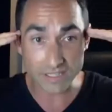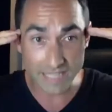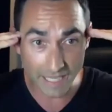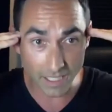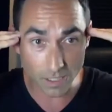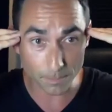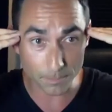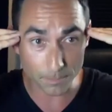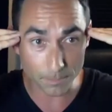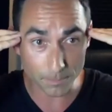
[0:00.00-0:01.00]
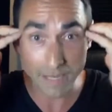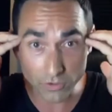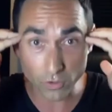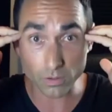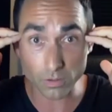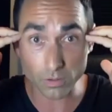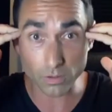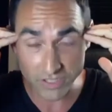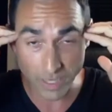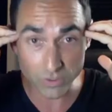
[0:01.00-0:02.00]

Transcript: taking up your mental real estate,